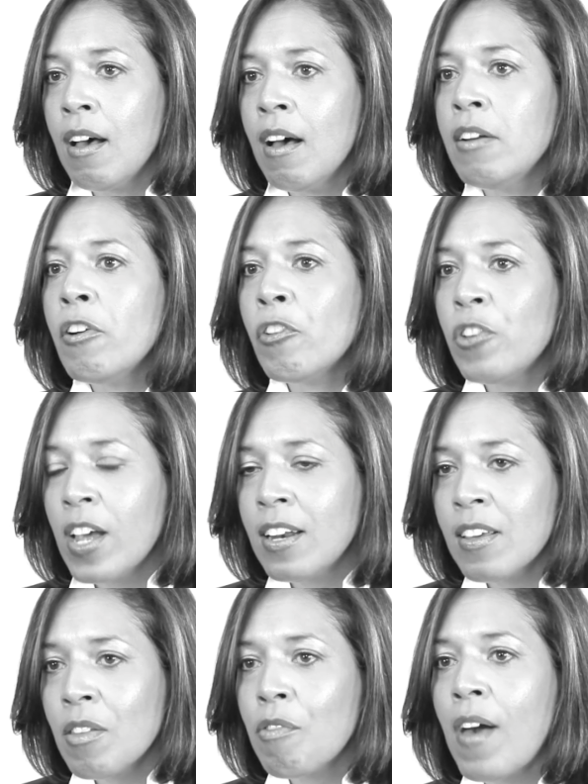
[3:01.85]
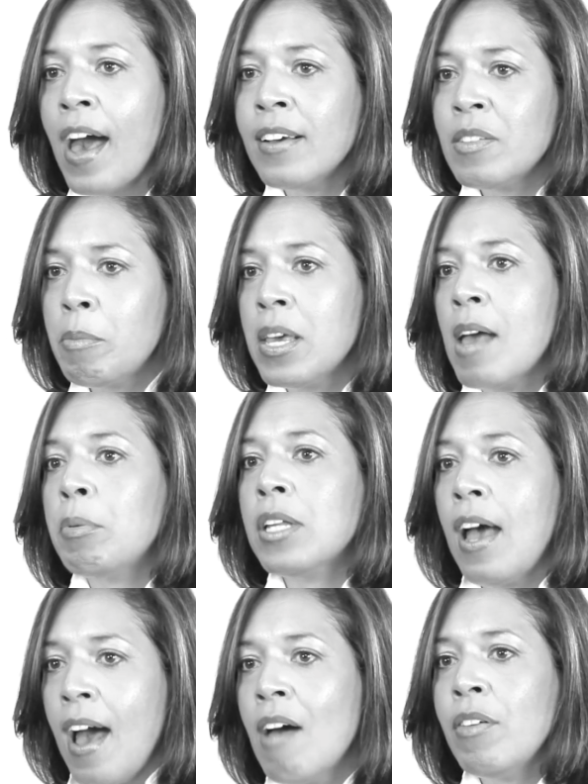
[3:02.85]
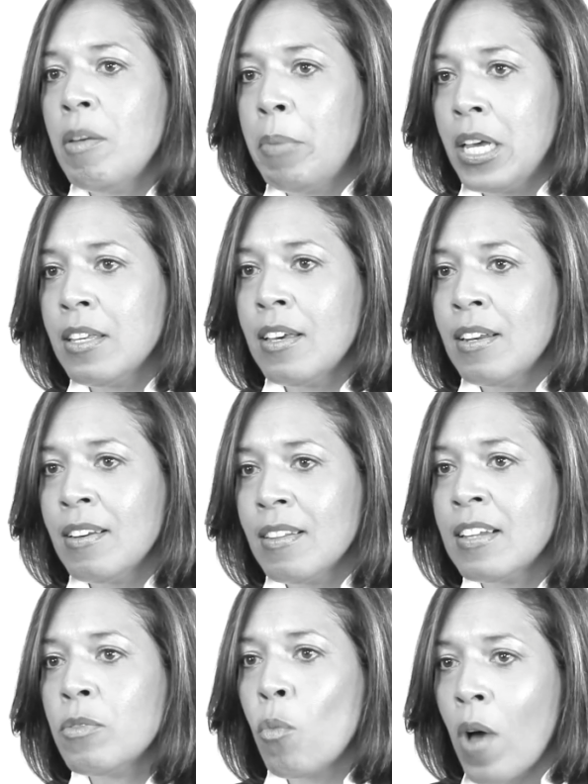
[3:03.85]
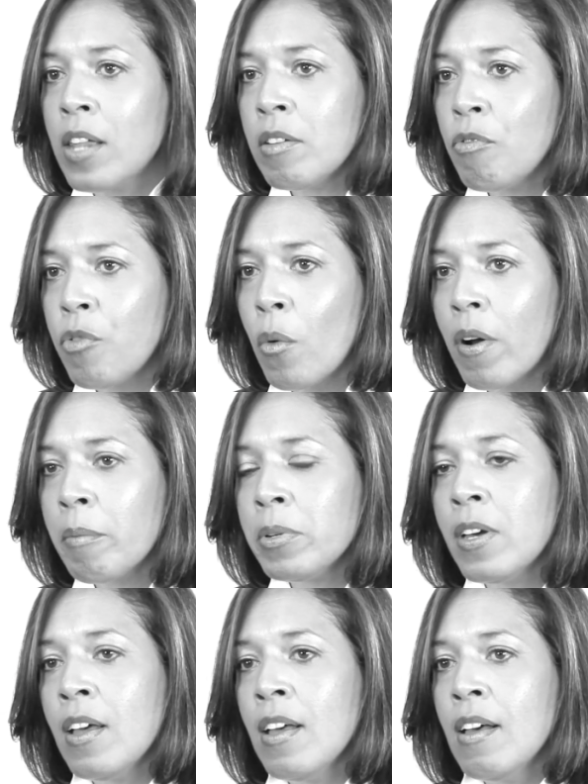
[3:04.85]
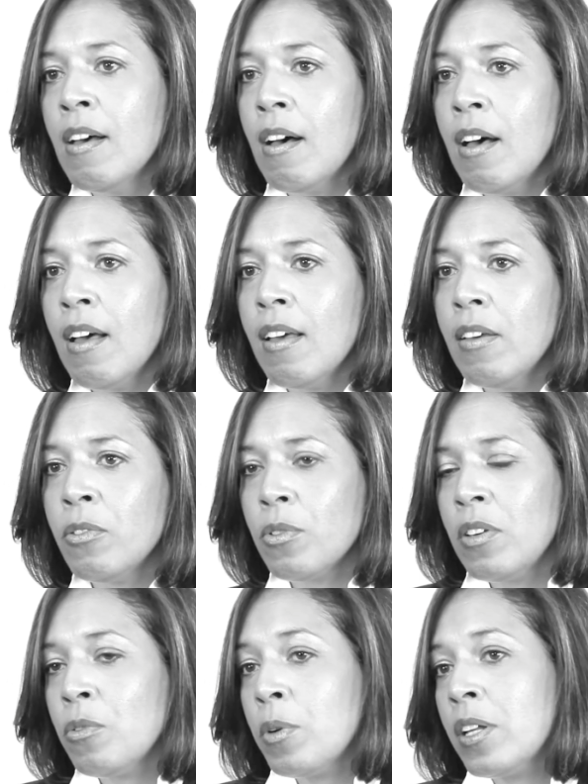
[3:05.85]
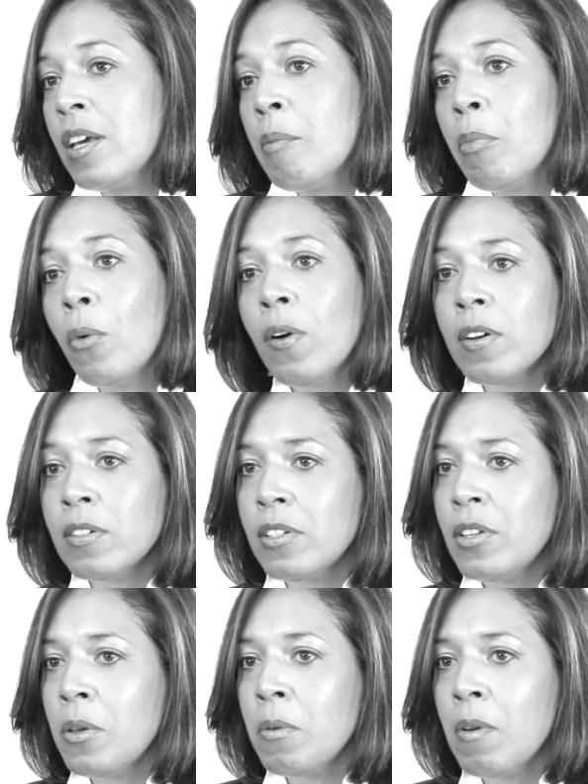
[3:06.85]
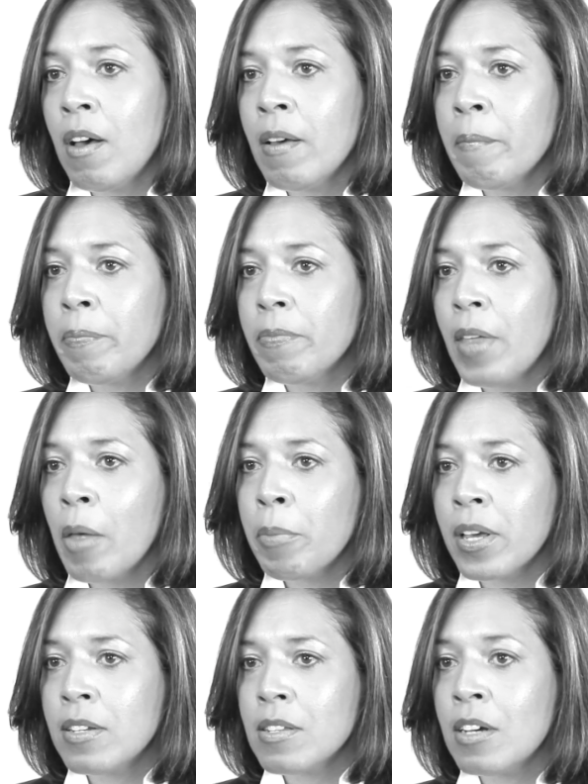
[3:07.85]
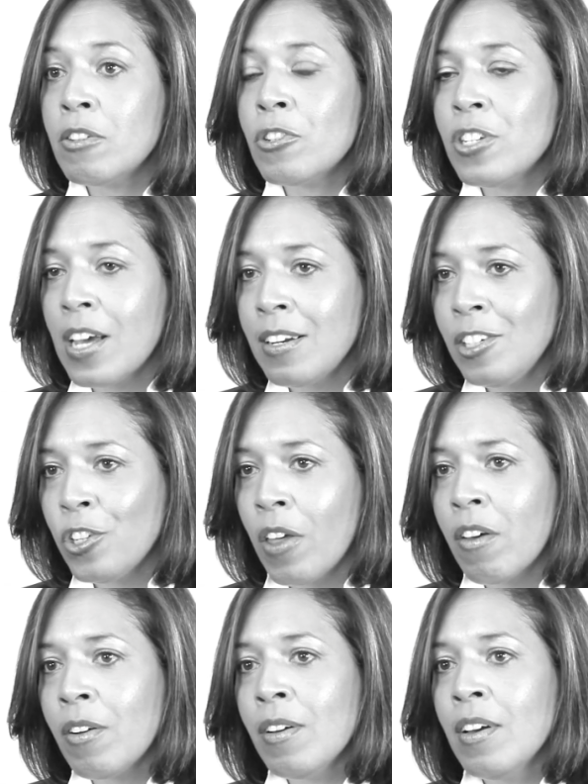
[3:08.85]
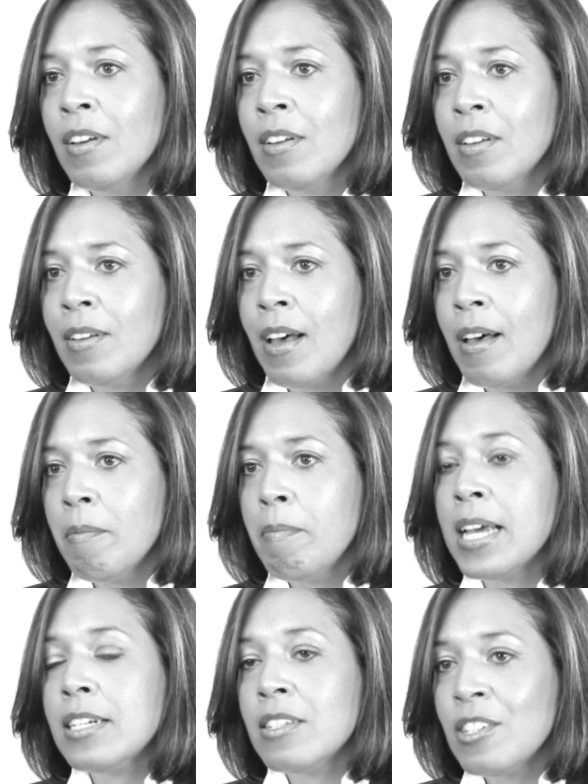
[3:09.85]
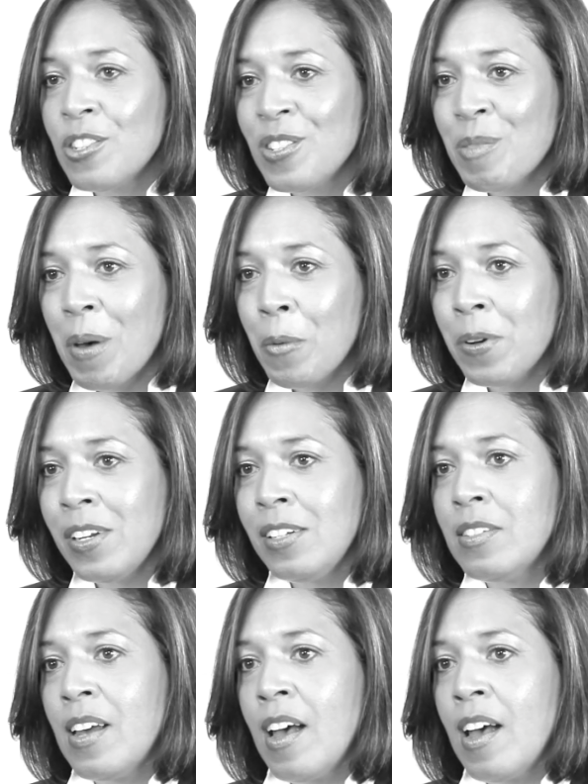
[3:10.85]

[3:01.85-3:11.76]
understanding the facts and being able to have an opinion that's well informed is really important to helping us understand each other, make decisions about what needs to